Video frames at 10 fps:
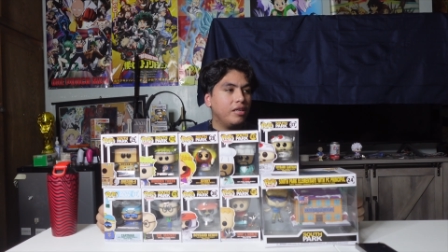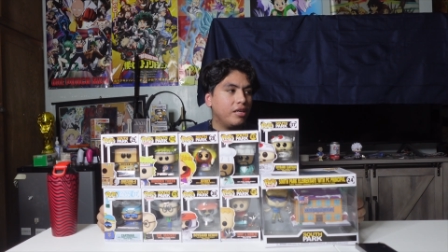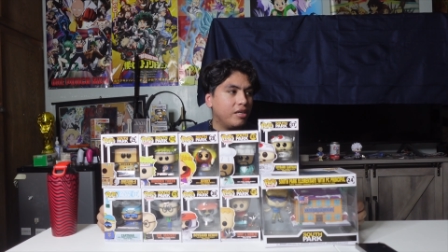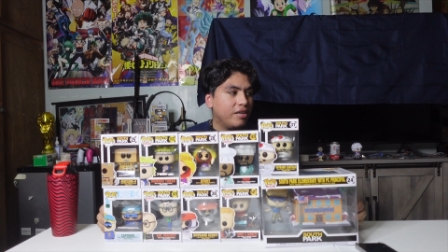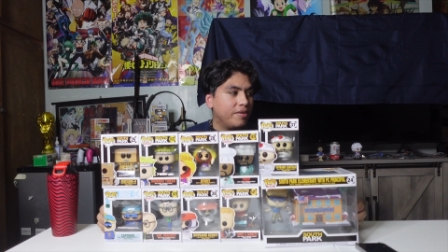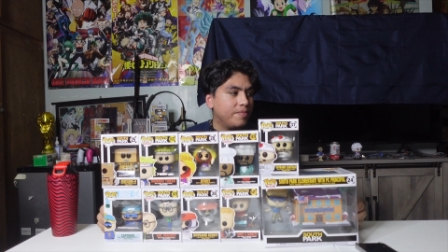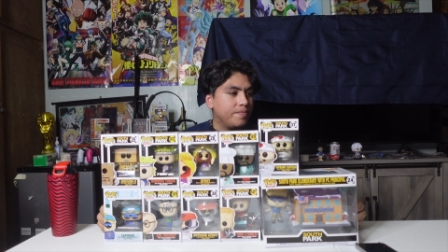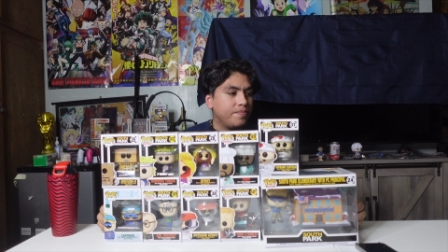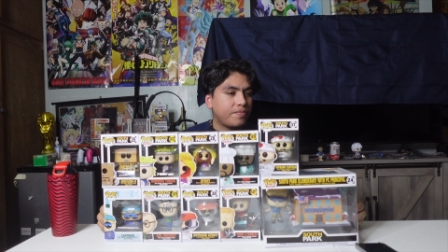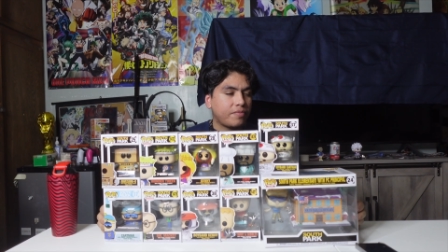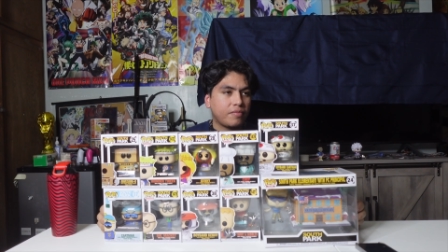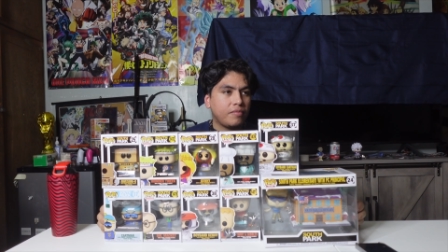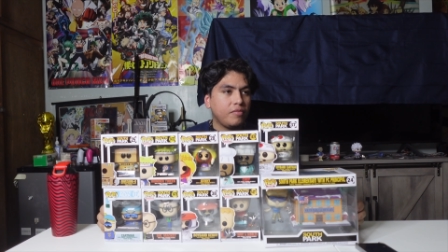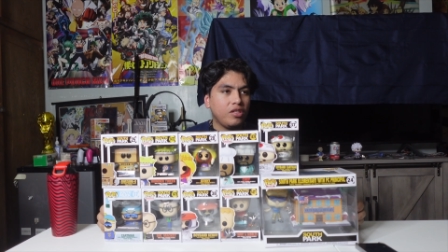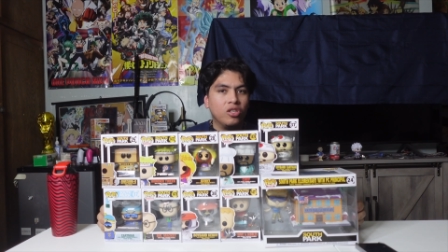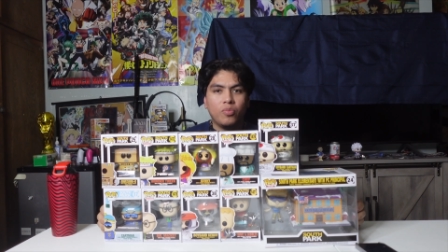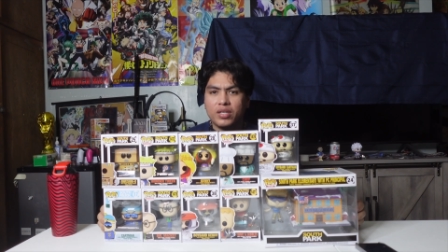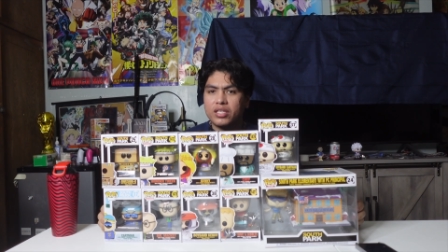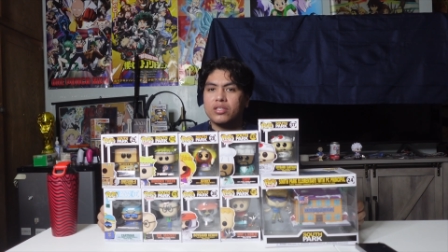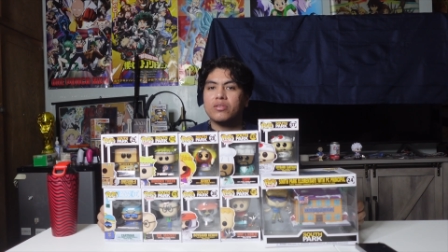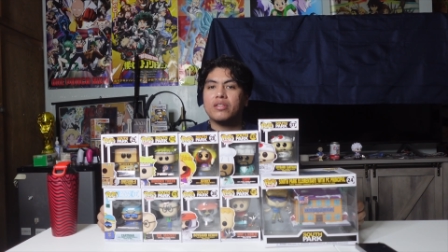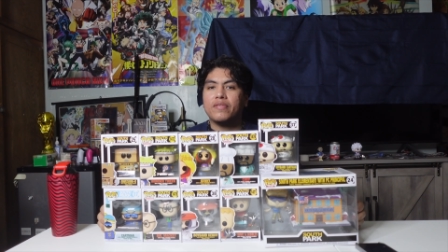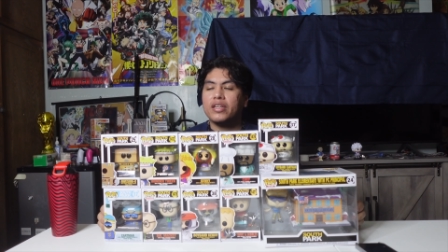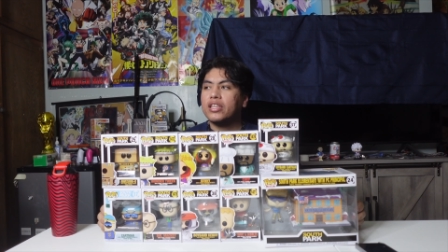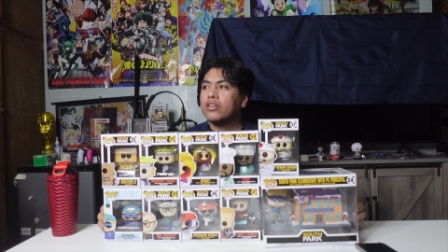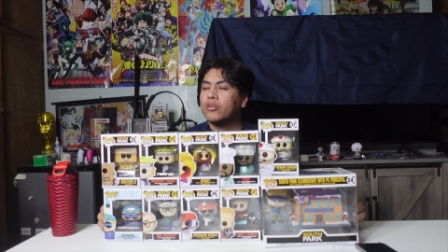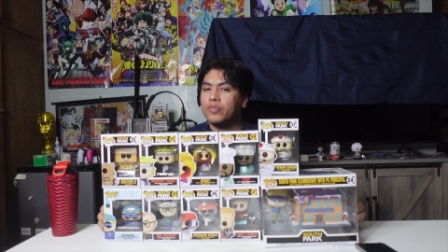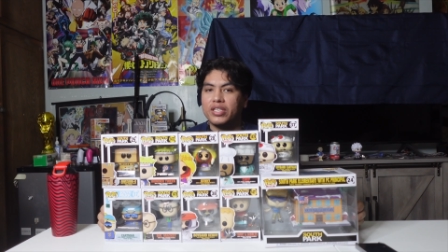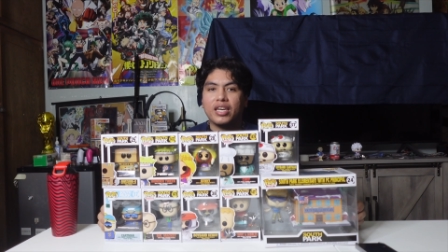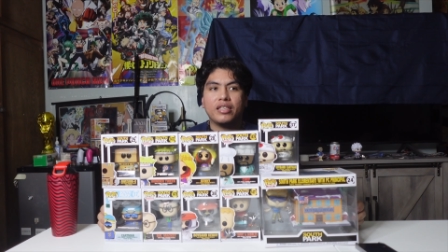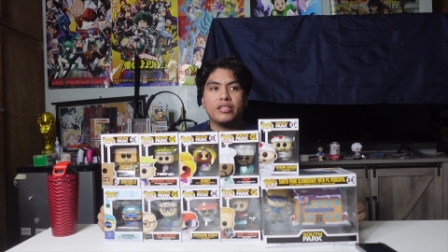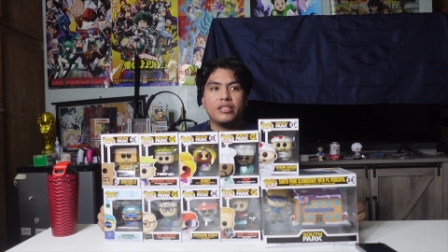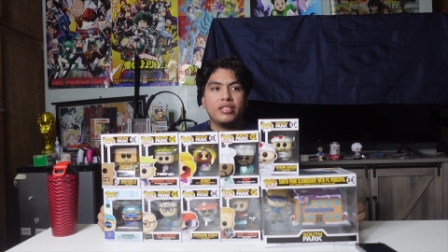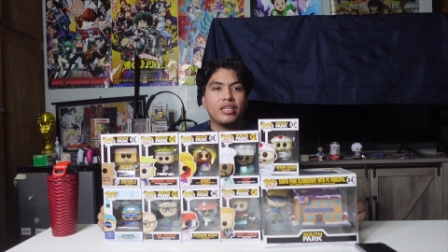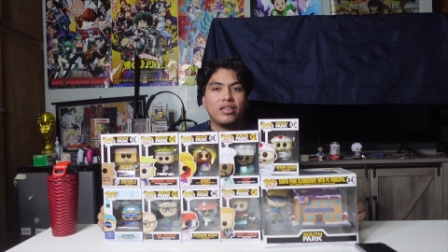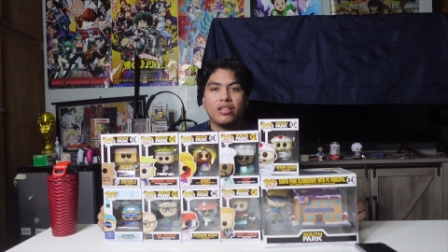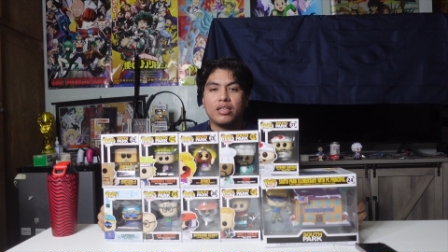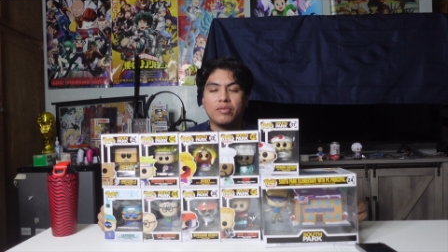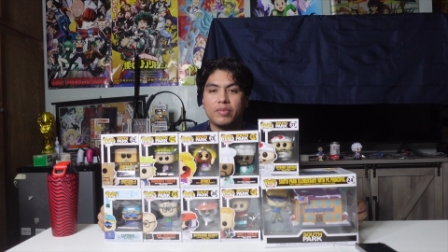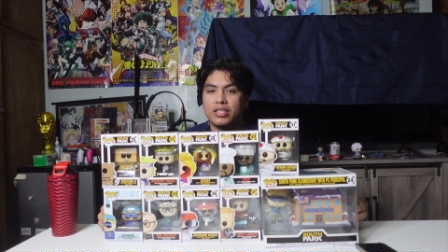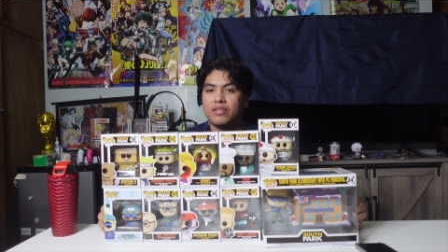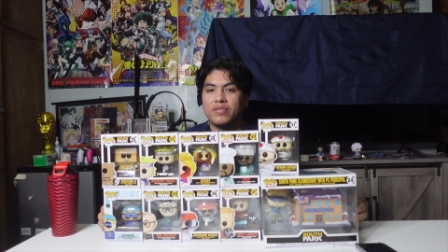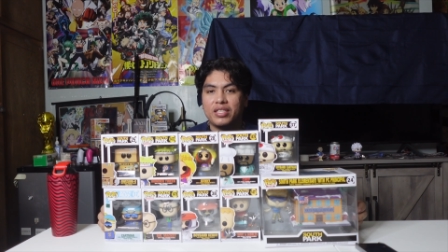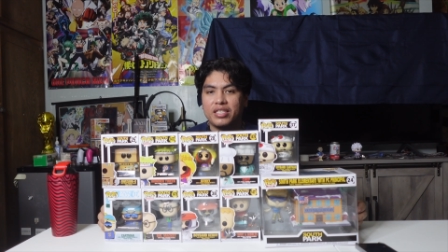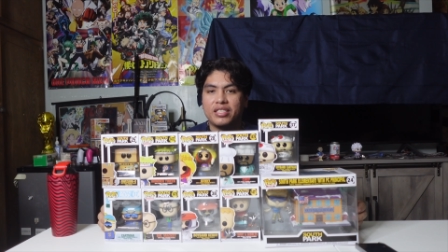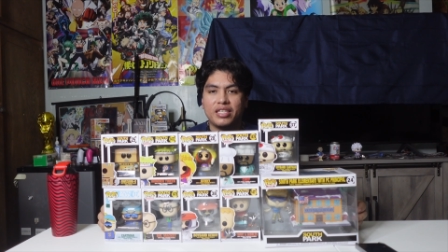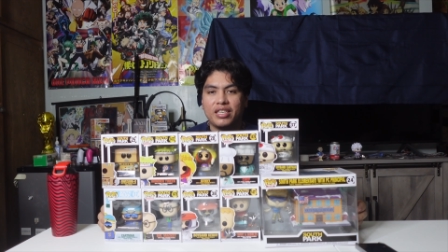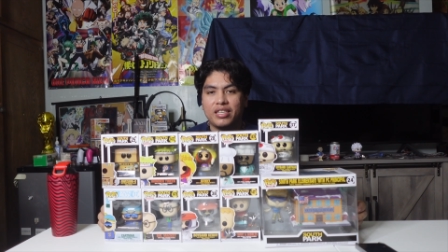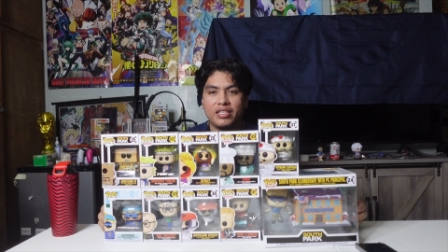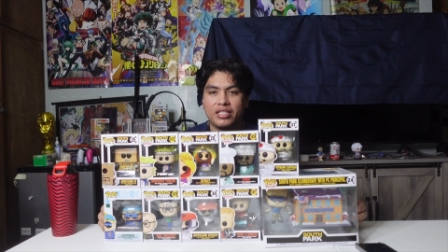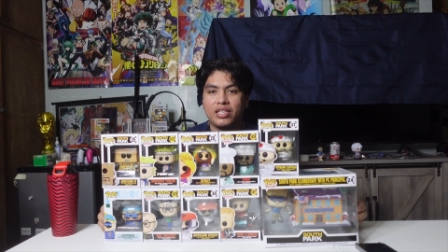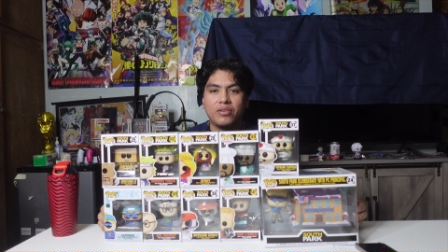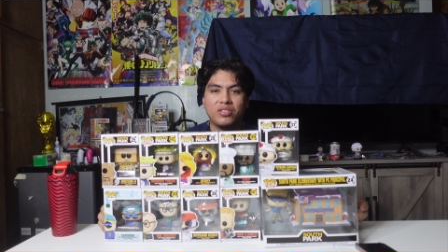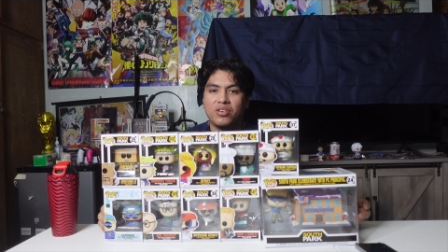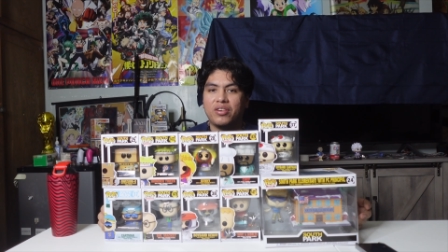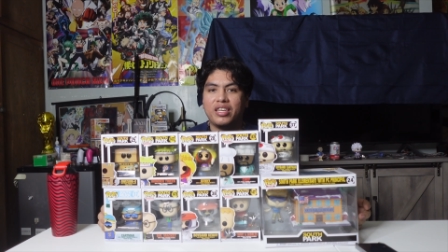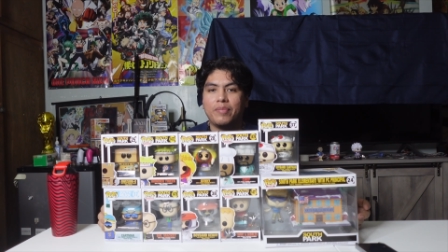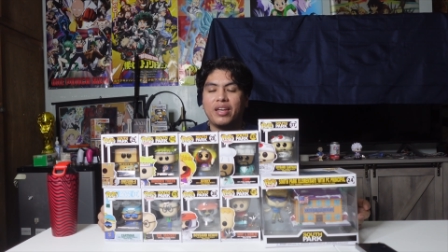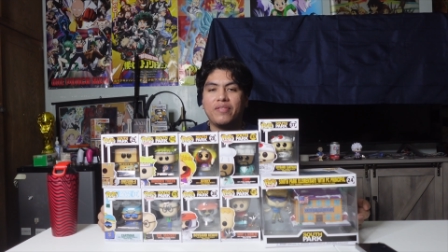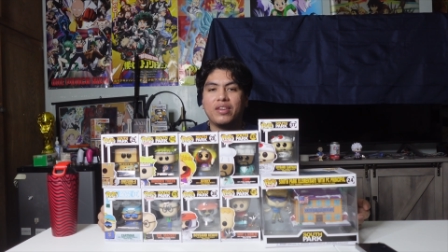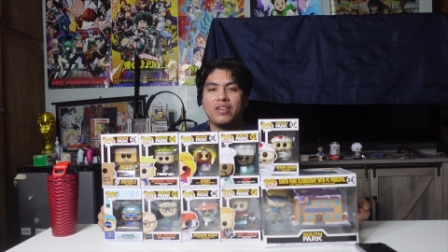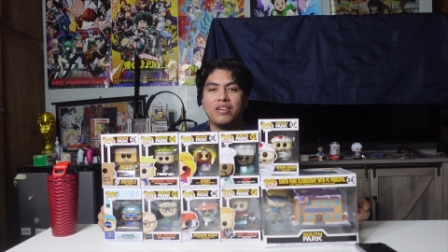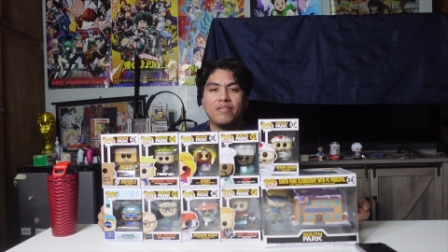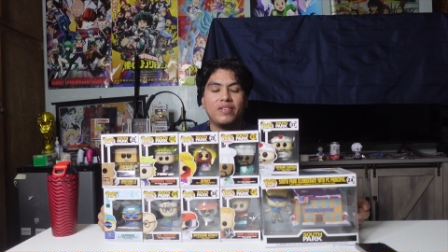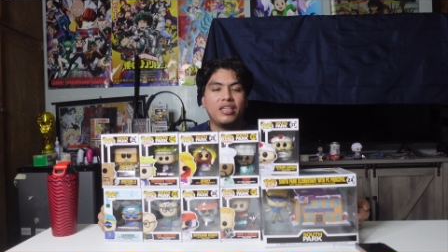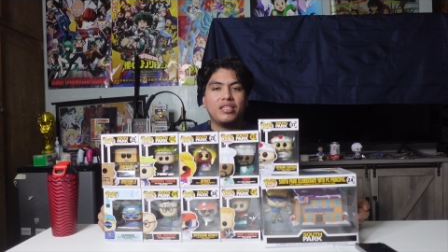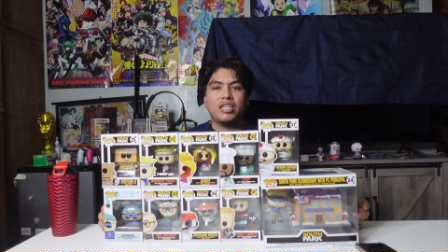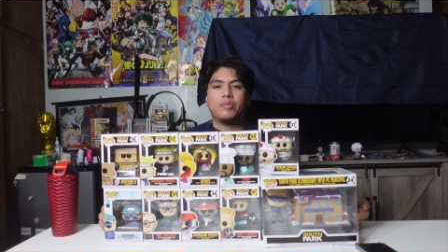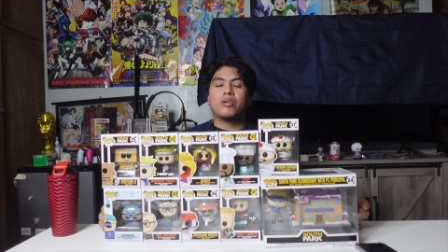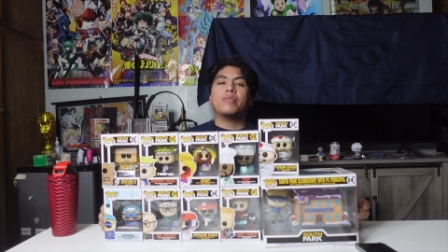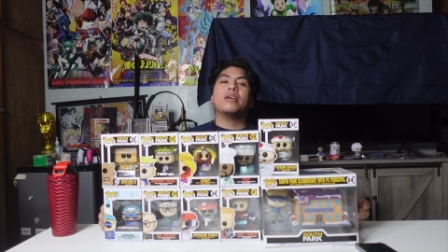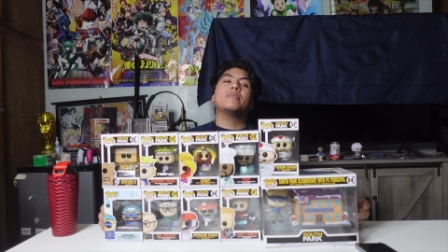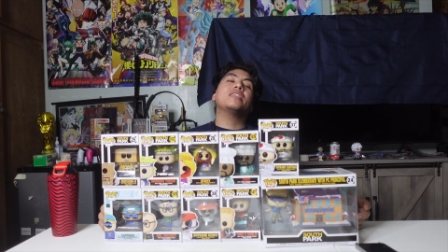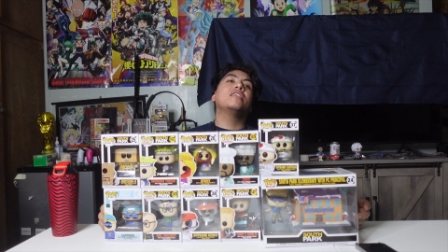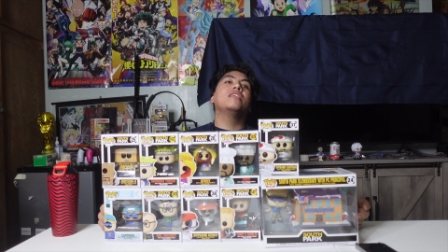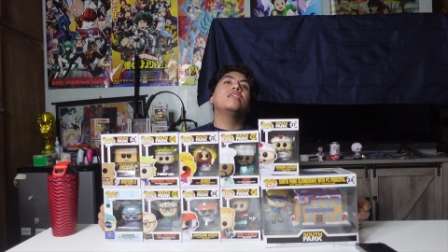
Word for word: Um, hope you guys enjoyed the video hope you guys stick along with me with this uh, this little journey I'm having of the South Park Pops